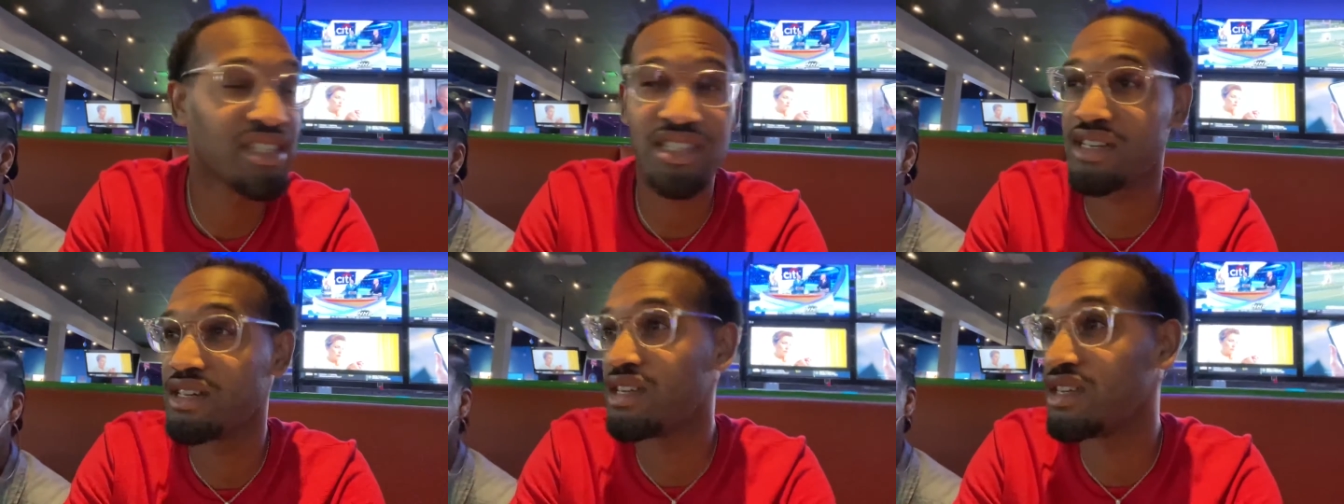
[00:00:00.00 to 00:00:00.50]
It's a
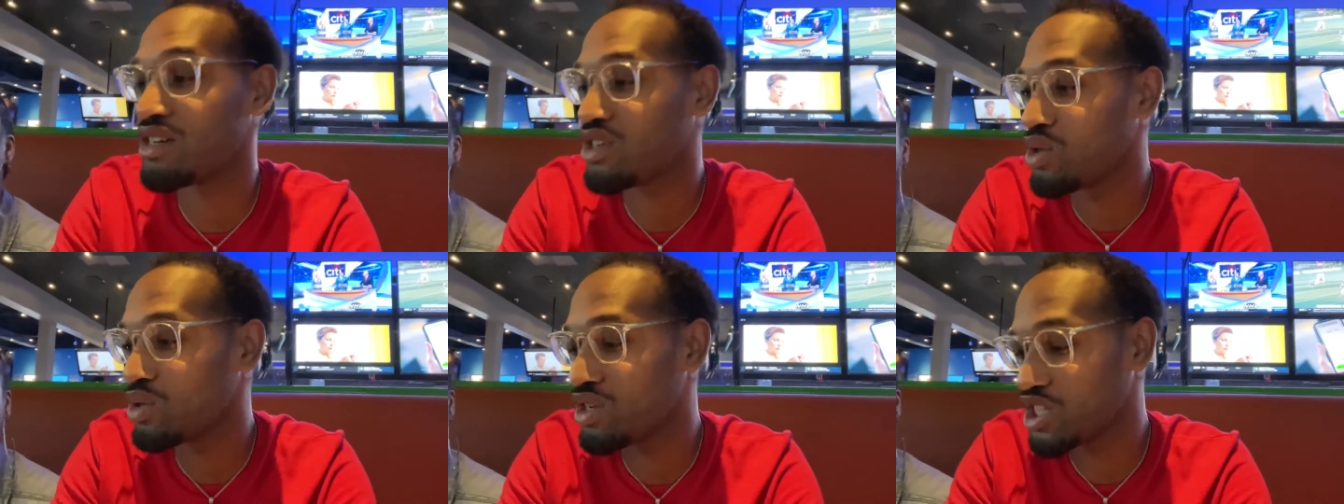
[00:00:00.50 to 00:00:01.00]
good little
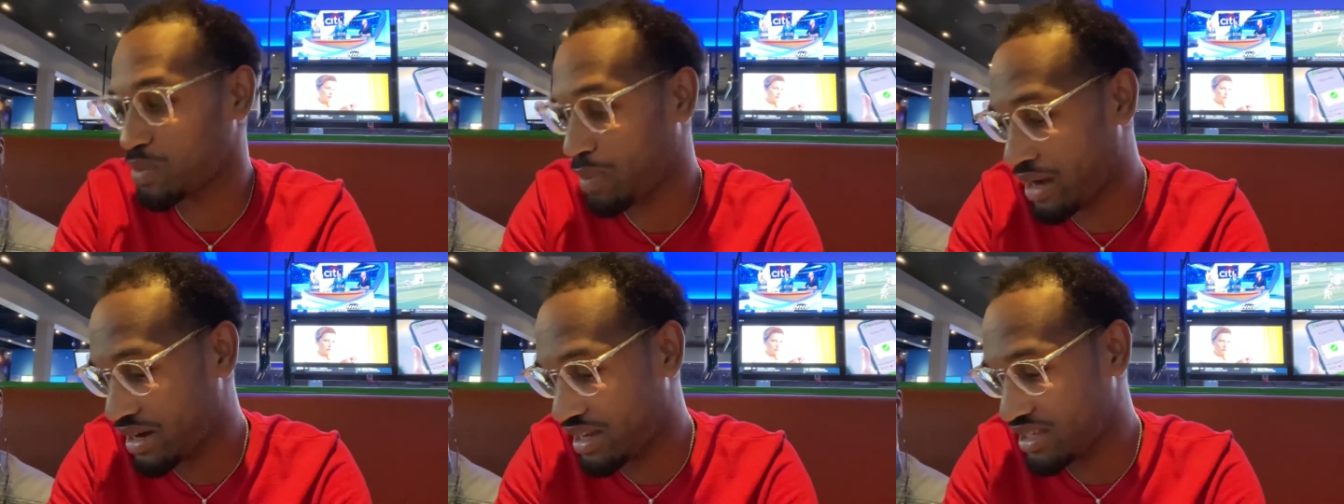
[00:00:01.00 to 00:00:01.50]
cool little
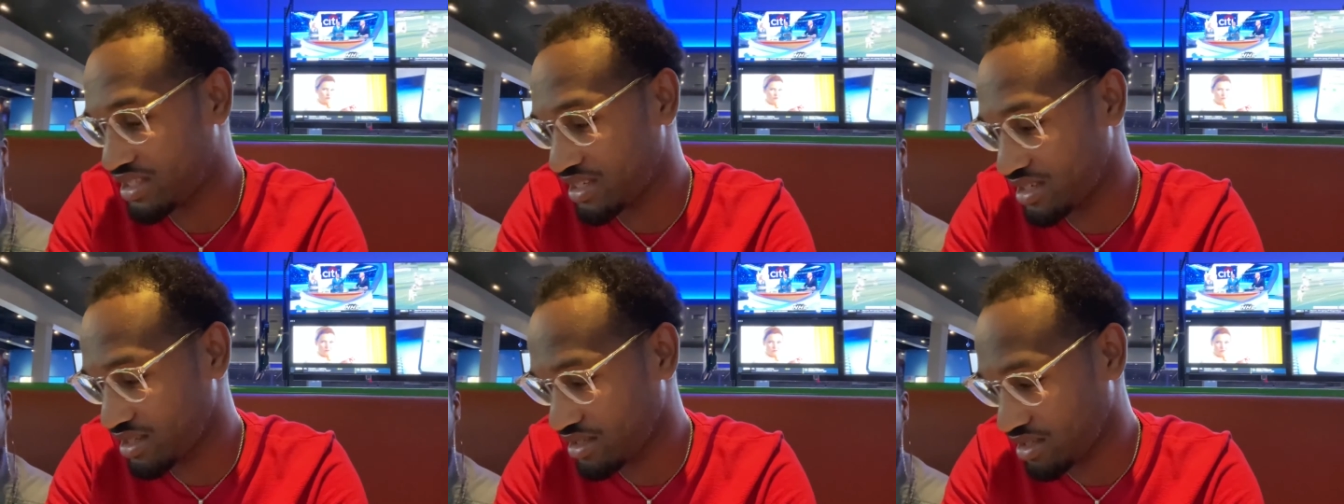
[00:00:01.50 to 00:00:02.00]
spot they
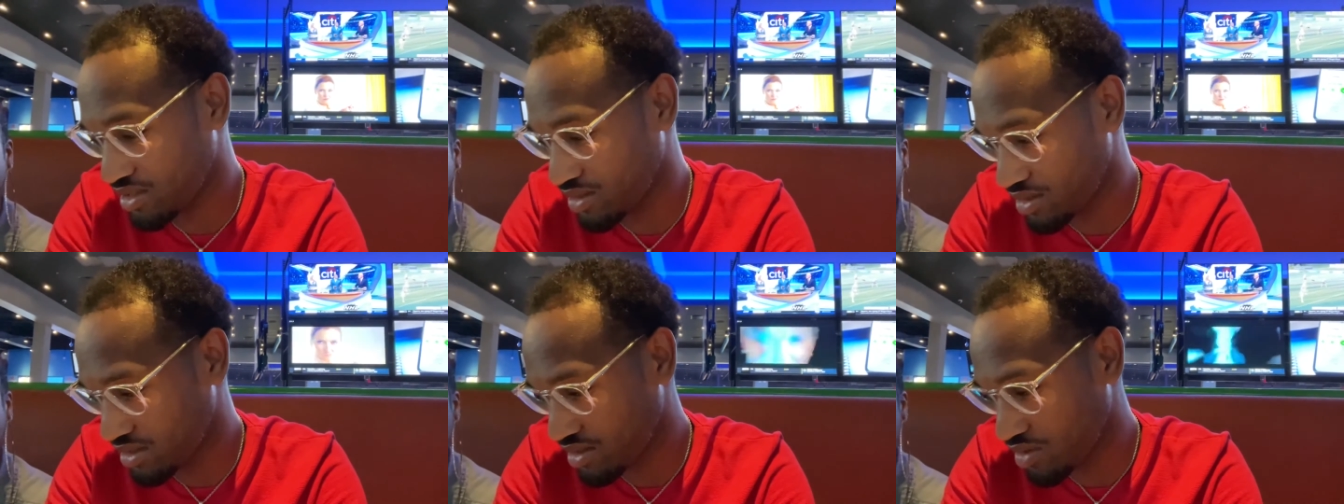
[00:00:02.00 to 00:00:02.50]
sent us on
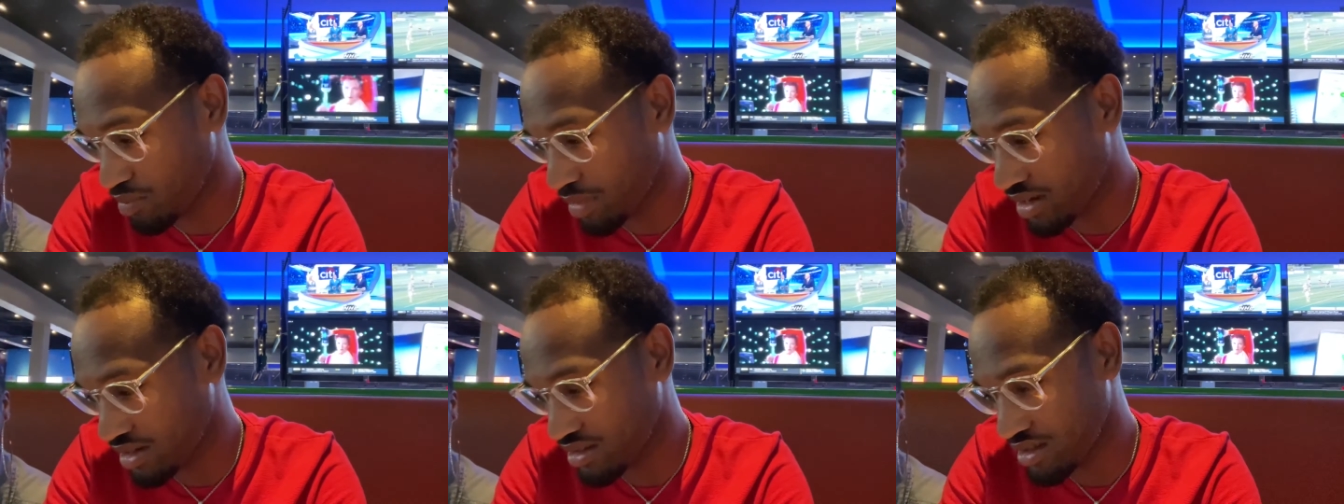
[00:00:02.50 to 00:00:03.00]

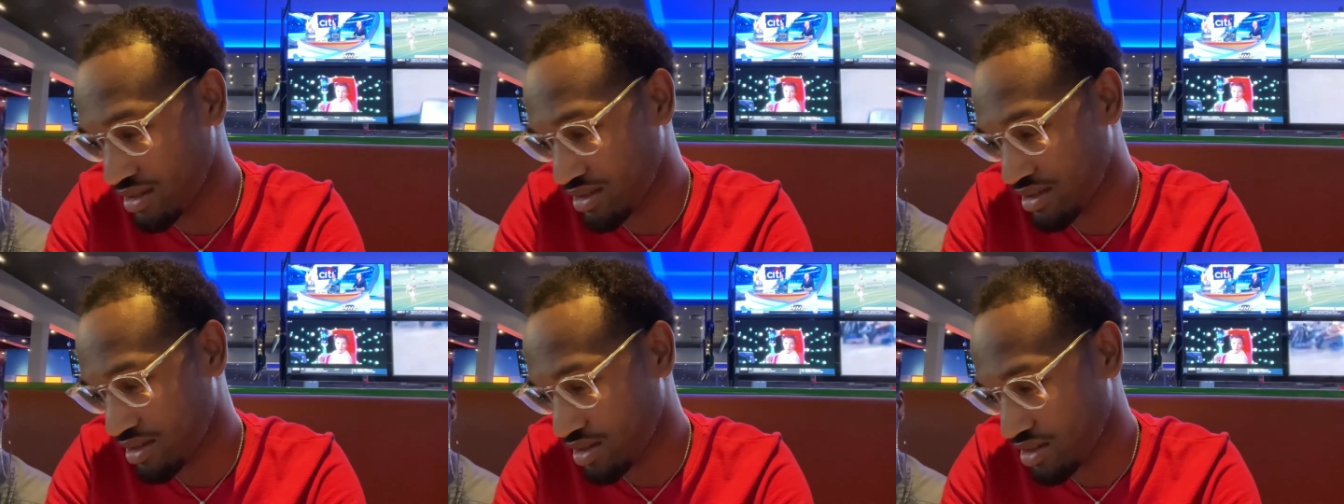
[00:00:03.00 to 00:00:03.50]

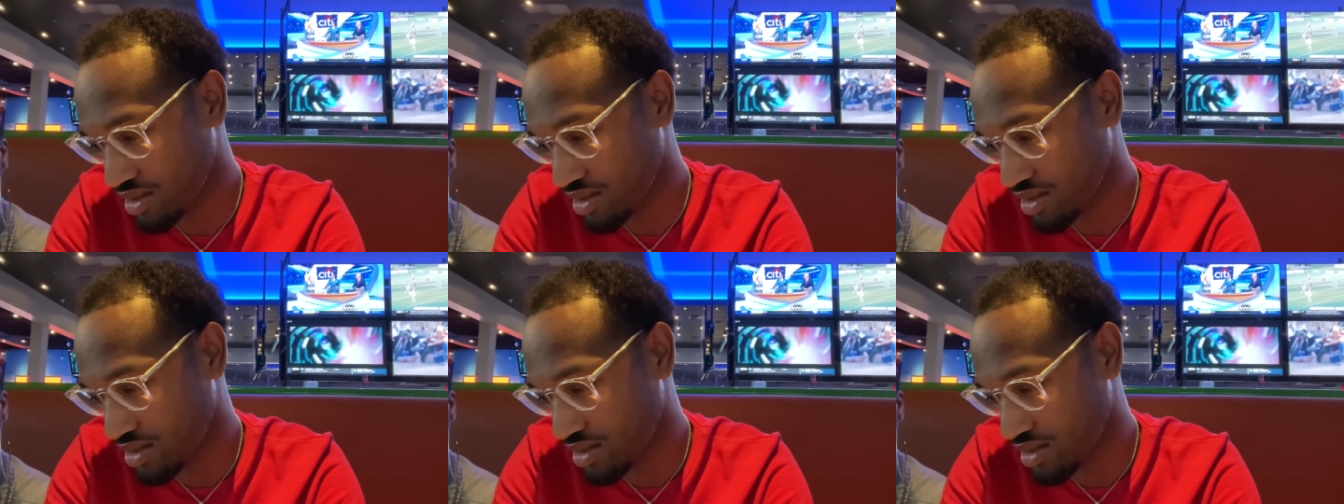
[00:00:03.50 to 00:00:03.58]
Monica.